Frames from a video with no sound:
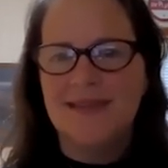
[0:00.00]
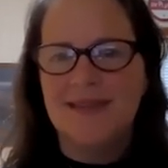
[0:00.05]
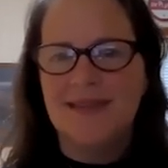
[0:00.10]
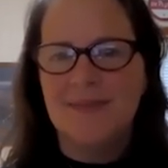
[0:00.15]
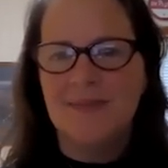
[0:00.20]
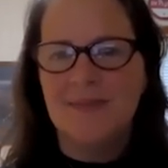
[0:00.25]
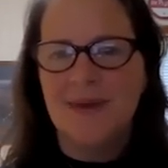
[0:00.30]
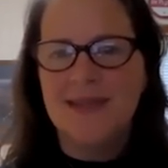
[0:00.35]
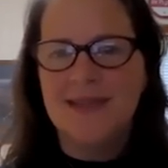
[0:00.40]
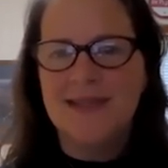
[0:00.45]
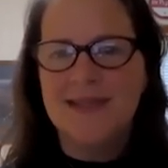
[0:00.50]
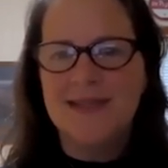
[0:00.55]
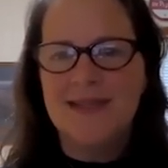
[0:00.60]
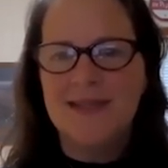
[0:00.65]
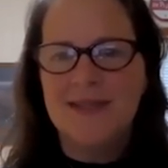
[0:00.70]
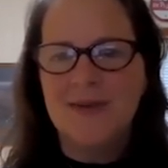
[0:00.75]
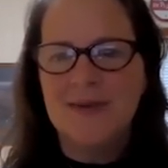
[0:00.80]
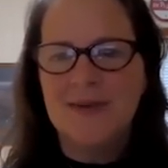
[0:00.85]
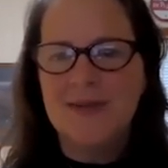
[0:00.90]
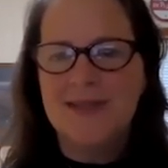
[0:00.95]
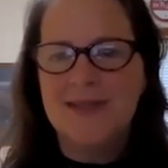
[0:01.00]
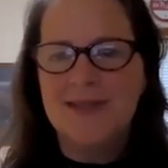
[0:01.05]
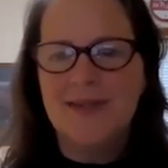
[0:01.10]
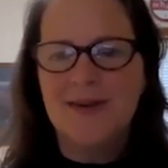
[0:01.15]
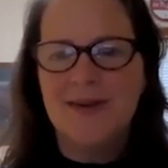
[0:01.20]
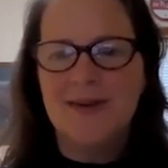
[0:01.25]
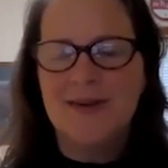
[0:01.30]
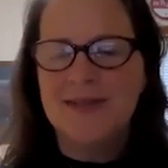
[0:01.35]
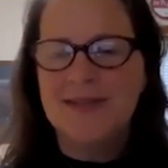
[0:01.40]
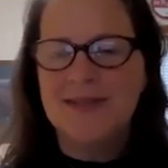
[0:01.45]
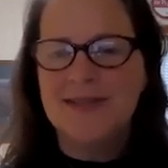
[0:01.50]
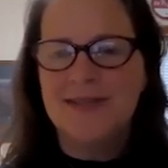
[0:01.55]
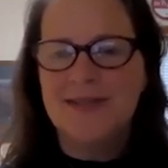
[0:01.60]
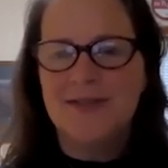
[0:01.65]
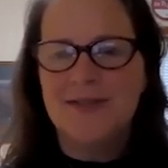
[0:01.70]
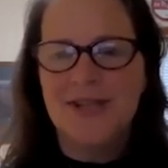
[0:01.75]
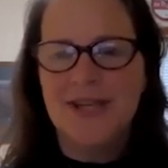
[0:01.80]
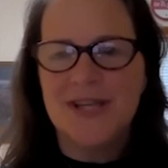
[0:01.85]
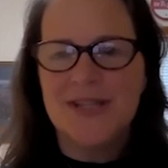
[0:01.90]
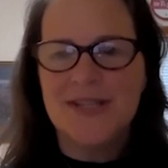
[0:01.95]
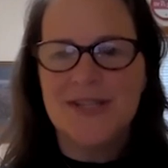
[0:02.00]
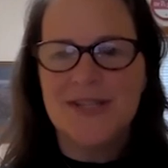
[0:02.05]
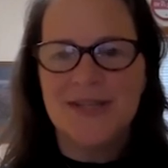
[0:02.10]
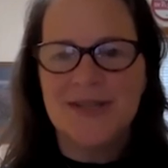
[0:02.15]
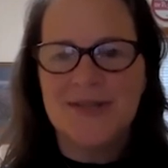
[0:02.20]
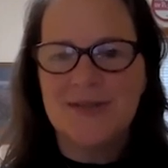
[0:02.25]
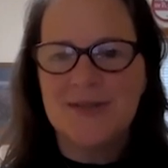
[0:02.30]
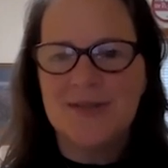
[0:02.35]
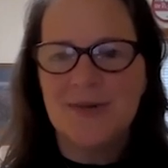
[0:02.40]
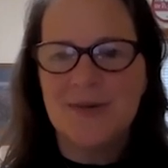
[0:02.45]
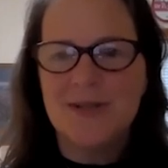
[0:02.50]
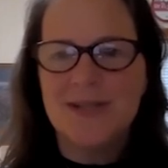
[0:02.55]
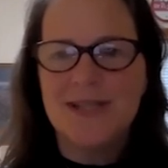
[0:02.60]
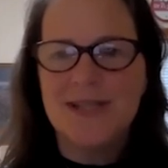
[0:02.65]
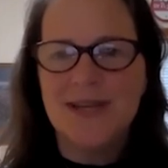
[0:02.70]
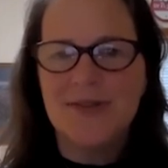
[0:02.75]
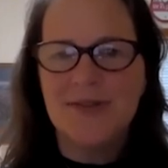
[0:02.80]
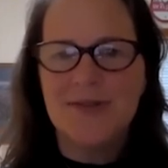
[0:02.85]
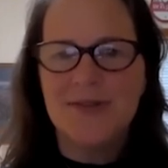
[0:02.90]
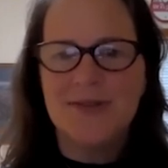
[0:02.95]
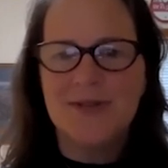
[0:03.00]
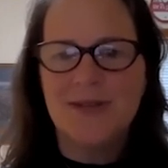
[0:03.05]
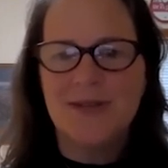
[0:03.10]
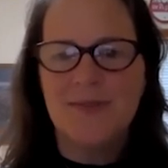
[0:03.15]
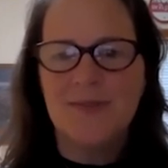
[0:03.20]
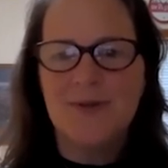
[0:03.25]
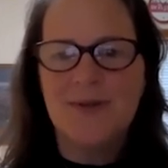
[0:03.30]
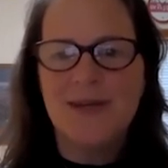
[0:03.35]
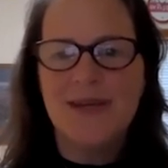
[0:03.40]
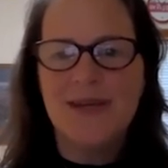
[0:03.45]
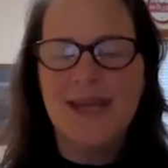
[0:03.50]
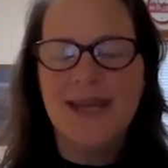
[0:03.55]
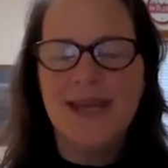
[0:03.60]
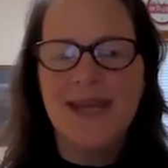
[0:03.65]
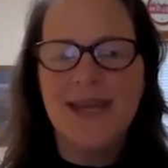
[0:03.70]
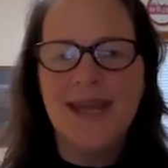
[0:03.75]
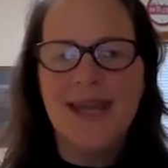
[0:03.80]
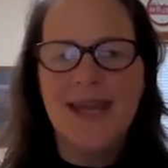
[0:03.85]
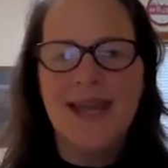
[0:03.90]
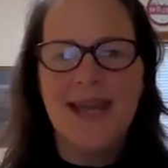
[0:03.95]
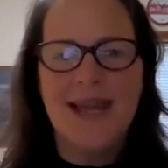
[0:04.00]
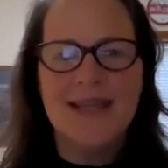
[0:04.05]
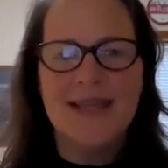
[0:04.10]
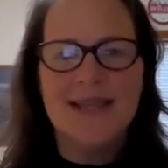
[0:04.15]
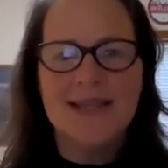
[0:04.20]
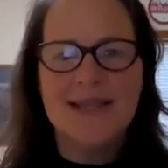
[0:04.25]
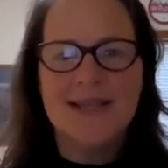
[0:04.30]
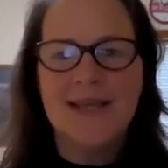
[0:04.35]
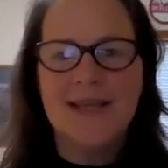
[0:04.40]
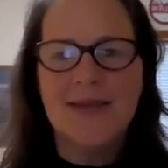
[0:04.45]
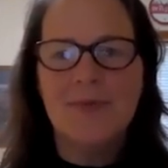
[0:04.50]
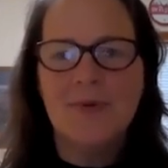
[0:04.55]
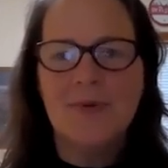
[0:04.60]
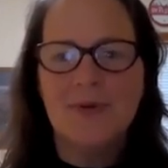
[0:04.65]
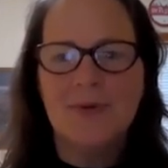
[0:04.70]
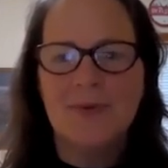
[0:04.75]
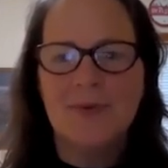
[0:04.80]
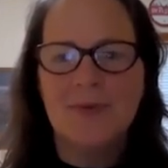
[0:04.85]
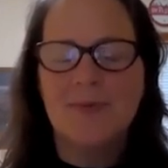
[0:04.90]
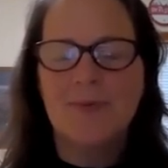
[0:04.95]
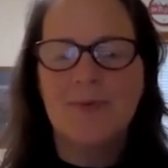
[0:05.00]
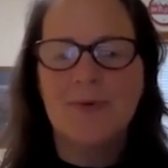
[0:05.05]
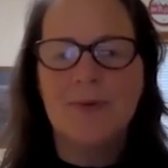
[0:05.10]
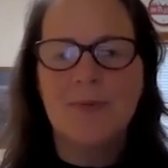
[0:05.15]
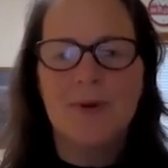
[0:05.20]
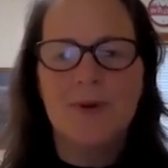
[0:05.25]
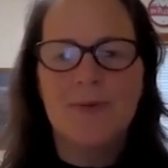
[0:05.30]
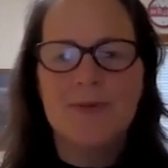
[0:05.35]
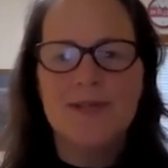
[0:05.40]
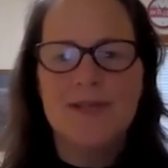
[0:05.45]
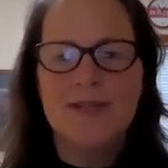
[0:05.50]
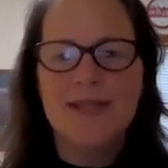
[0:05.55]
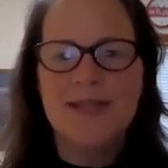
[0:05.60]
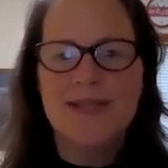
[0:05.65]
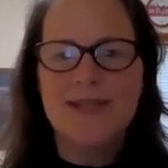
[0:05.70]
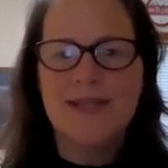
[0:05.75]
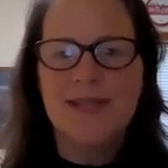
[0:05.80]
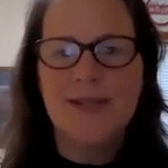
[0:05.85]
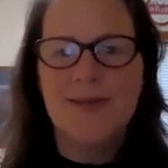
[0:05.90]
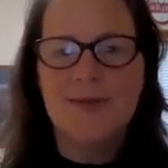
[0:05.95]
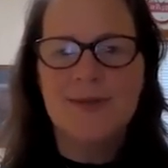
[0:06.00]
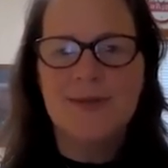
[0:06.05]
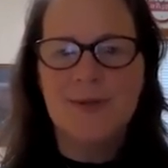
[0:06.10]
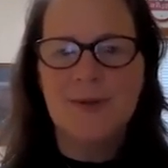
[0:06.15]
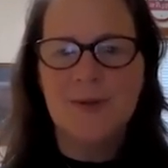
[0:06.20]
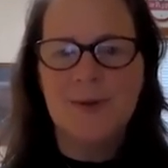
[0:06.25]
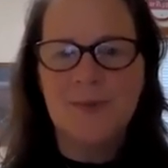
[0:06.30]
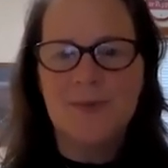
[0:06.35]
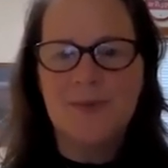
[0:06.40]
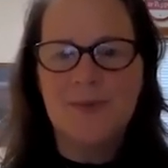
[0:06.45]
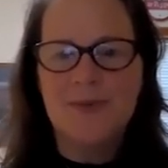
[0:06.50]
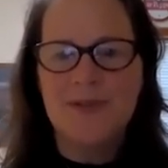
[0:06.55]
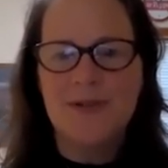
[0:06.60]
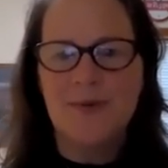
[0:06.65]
Mondays at noon is our chance to join together as a community. As I said, we'll post this to YouTube so